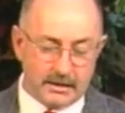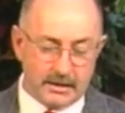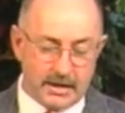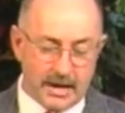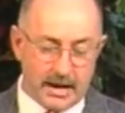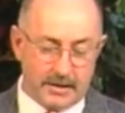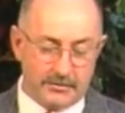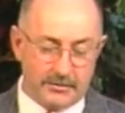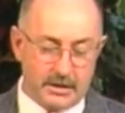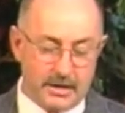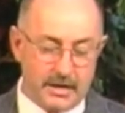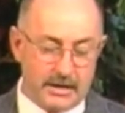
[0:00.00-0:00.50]

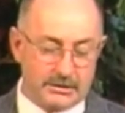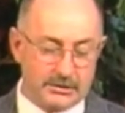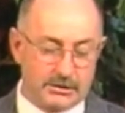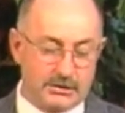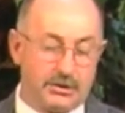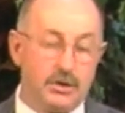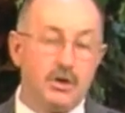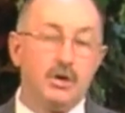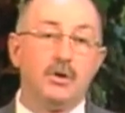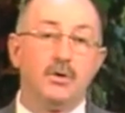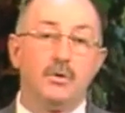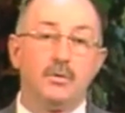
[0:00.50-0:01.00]
Now, the
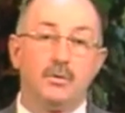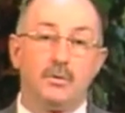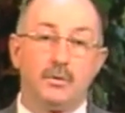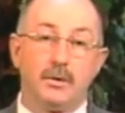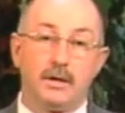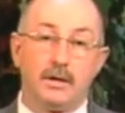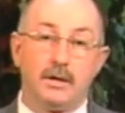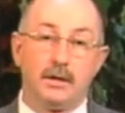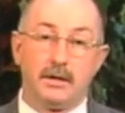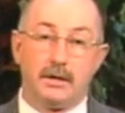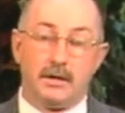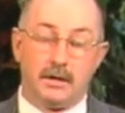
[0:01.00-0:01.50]
next
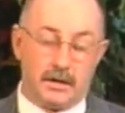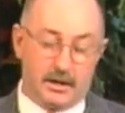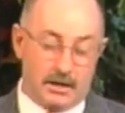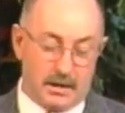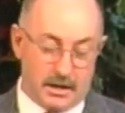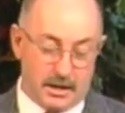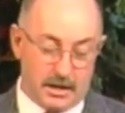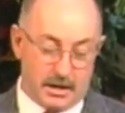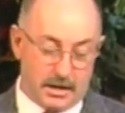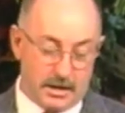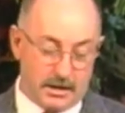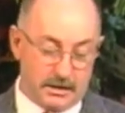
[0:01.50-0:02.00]
2
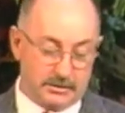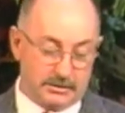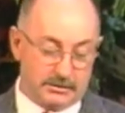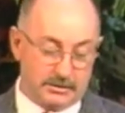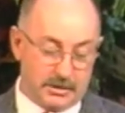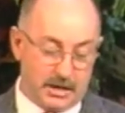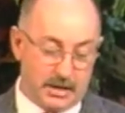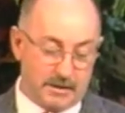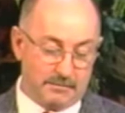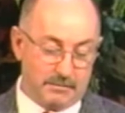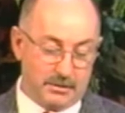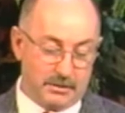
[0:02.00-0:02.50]

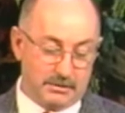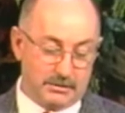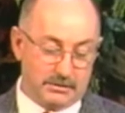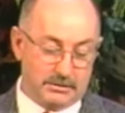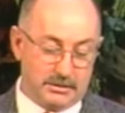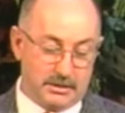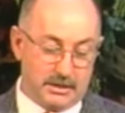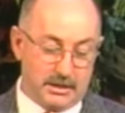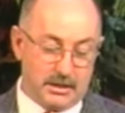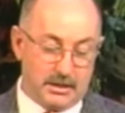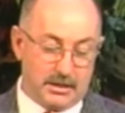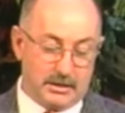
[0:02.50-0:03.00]

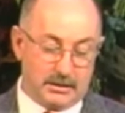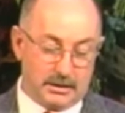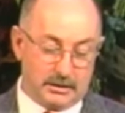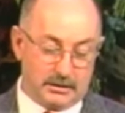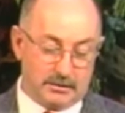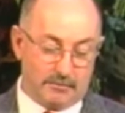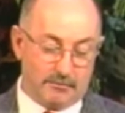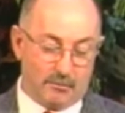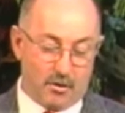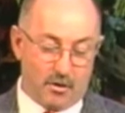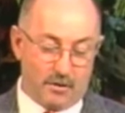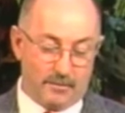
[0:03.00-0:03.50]
statements
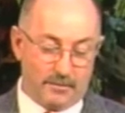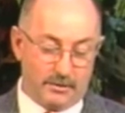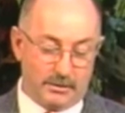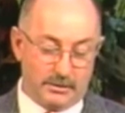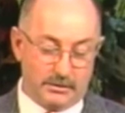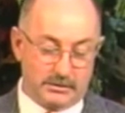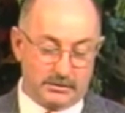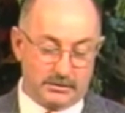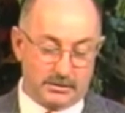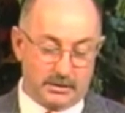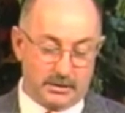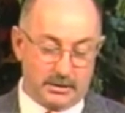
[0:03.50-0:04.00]
that the
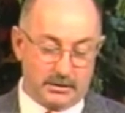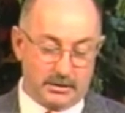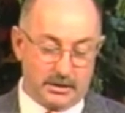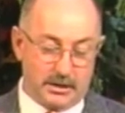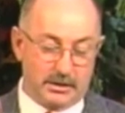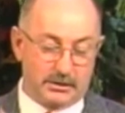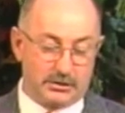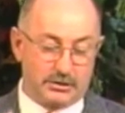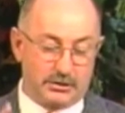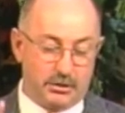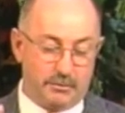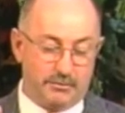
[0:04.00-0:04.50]
Mormons, the
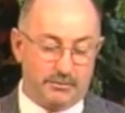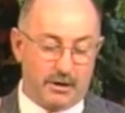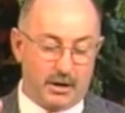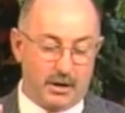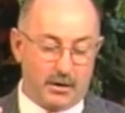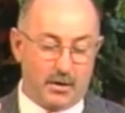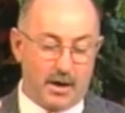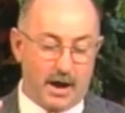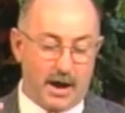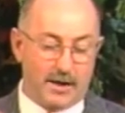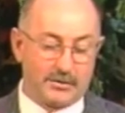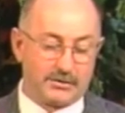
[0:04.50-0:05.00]
next 2
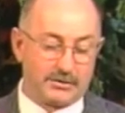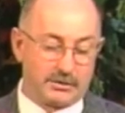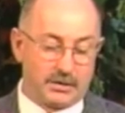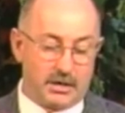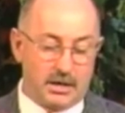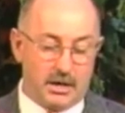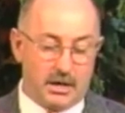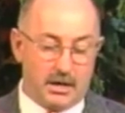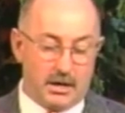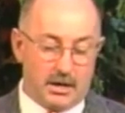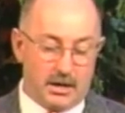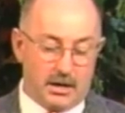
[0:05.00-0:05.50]
paragraphs,
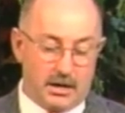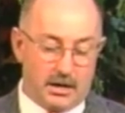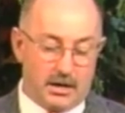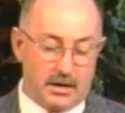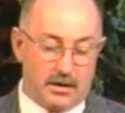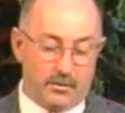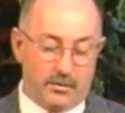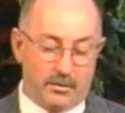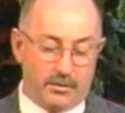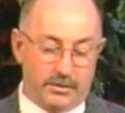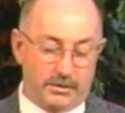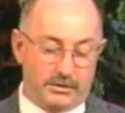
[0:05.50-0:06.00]

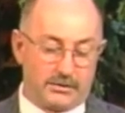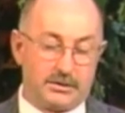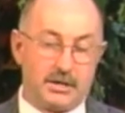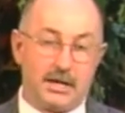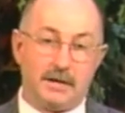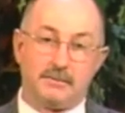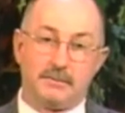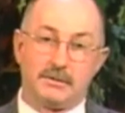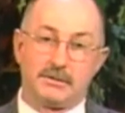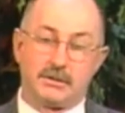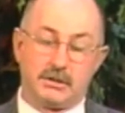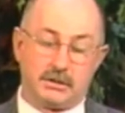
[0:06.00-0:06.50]
were the
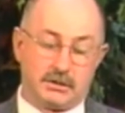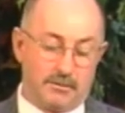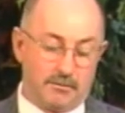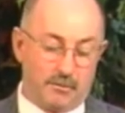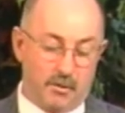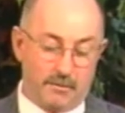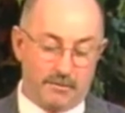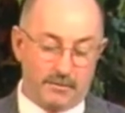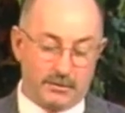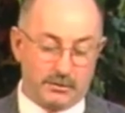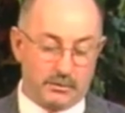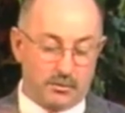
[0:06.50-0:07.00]
statements that the
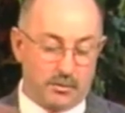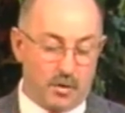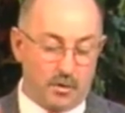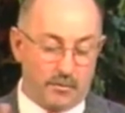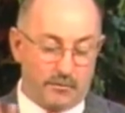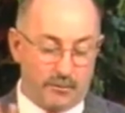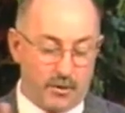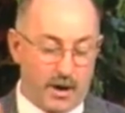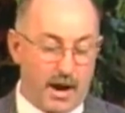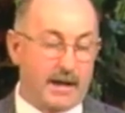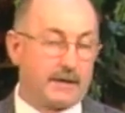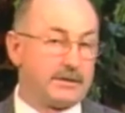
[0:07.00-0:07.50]
Mormons
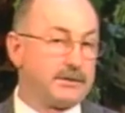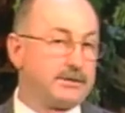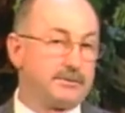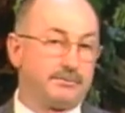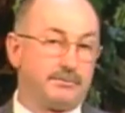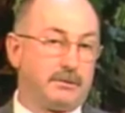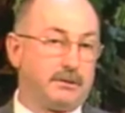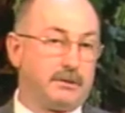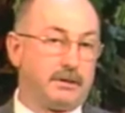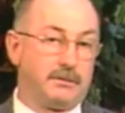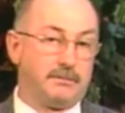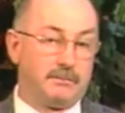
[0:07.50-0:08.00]
won't practice
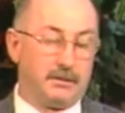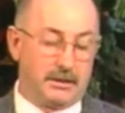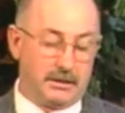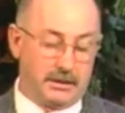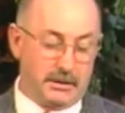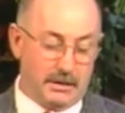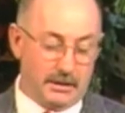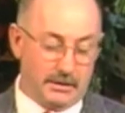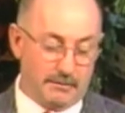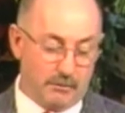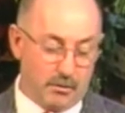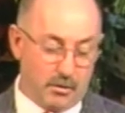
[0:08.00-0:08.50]
polygamy
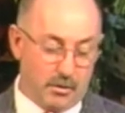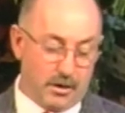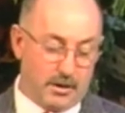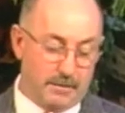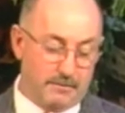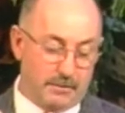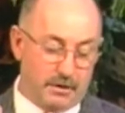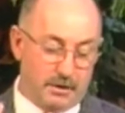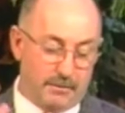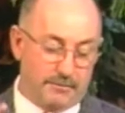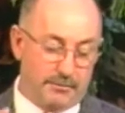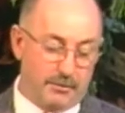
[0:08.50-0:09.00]
anymore. And
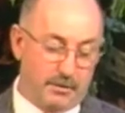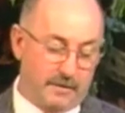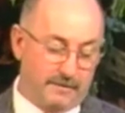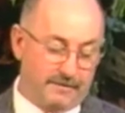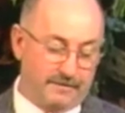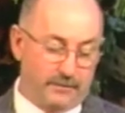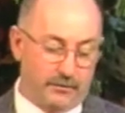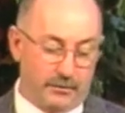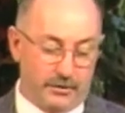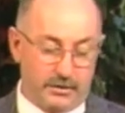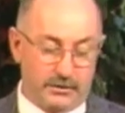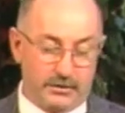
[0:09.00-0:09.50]
I'm going to put
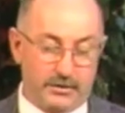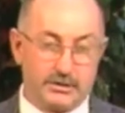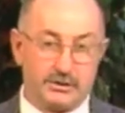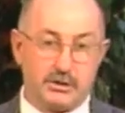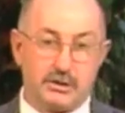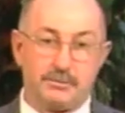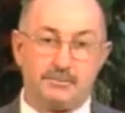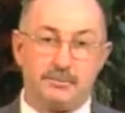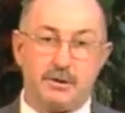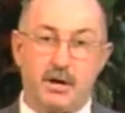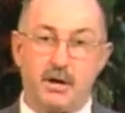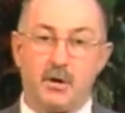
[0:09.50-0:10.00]
up for you,
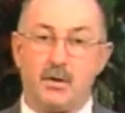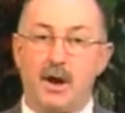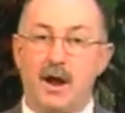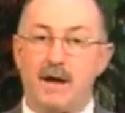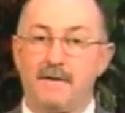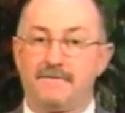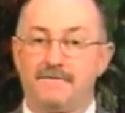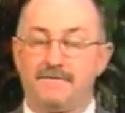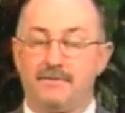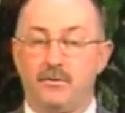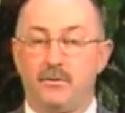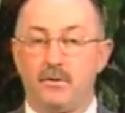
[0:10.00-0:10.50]
this is
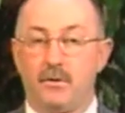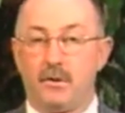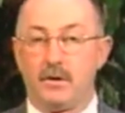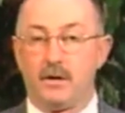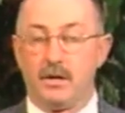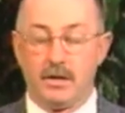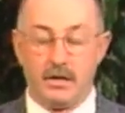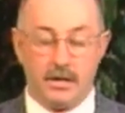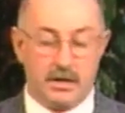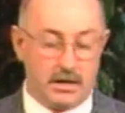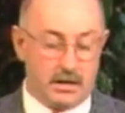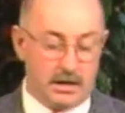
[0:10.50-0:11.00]
paragraph
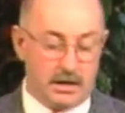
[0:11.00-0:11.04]
4